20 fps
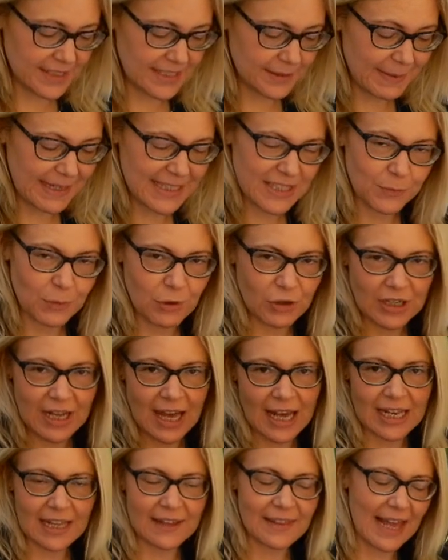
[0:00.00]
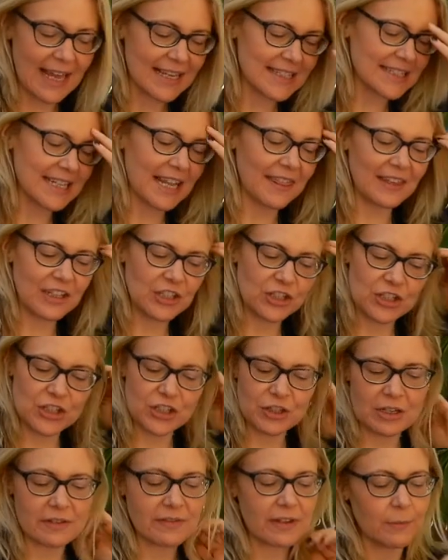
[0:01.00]
Doesn't matter what colour, that has nothing to
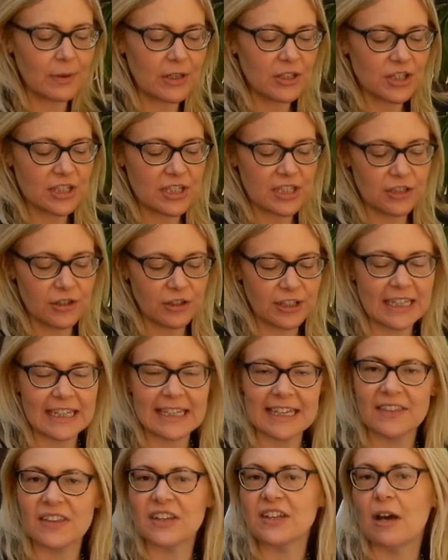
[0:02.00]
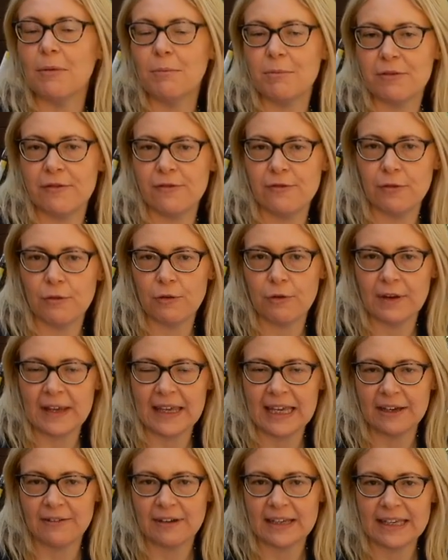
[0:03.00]
do with it. We're just looking at the number four
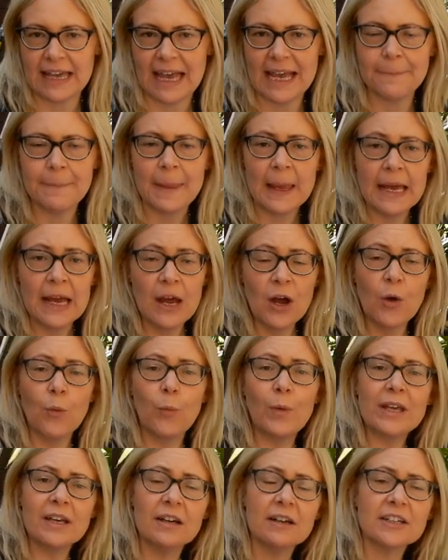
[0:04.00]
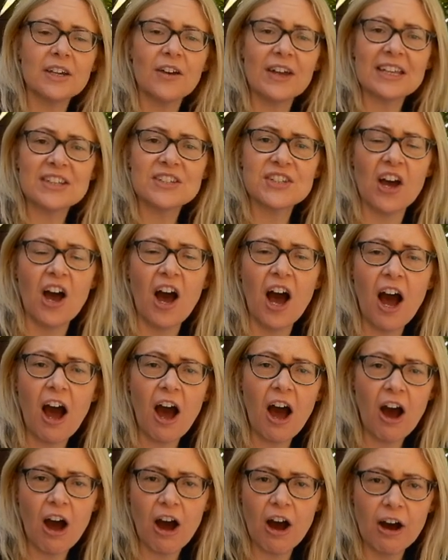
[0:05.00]
here, okay? We are going to
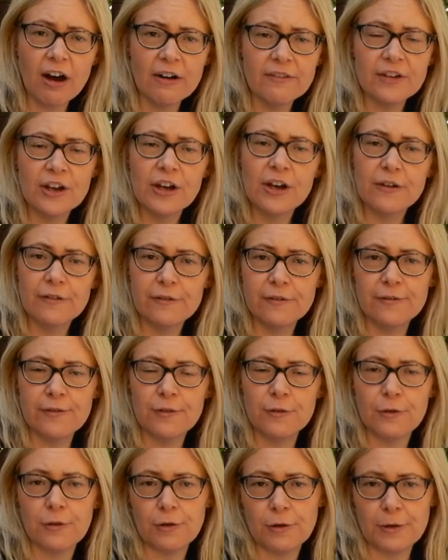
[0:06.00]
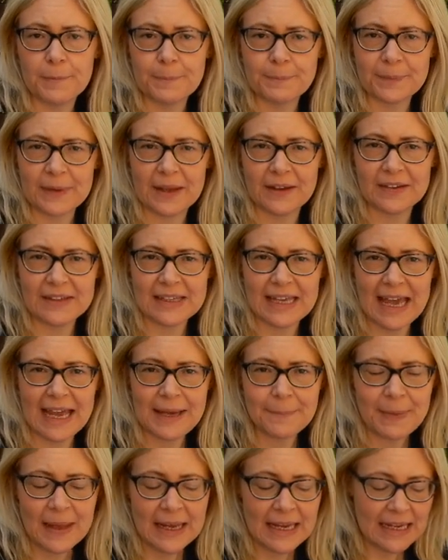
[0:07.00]
halve four,
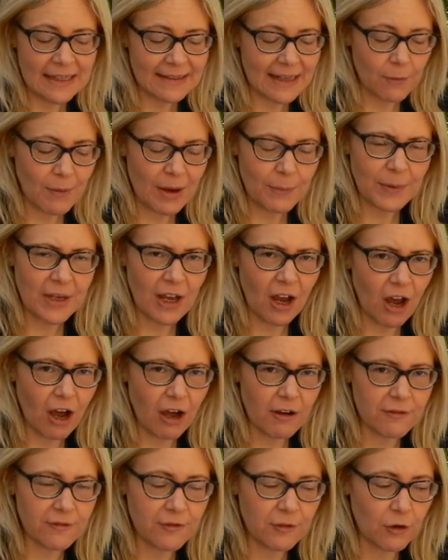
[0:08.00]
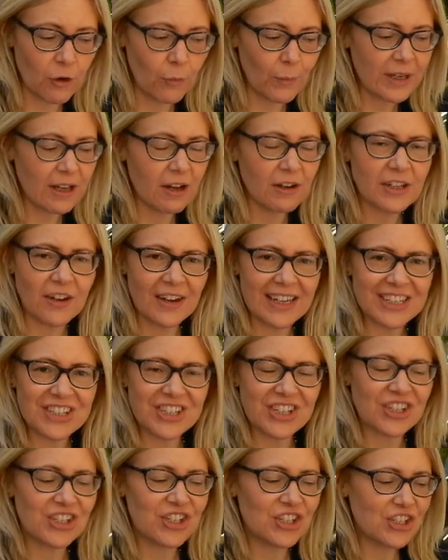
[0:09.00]
okay? Now when we halve four, we are going
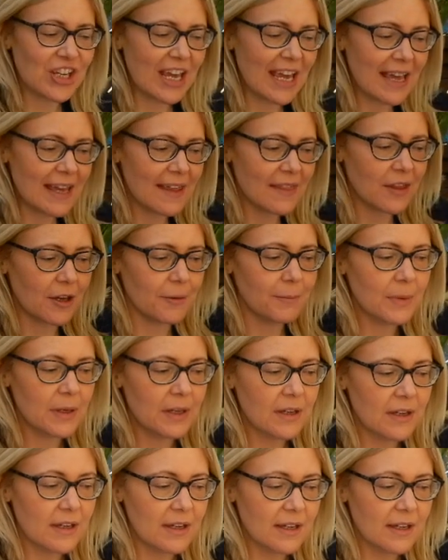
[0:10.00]
to share them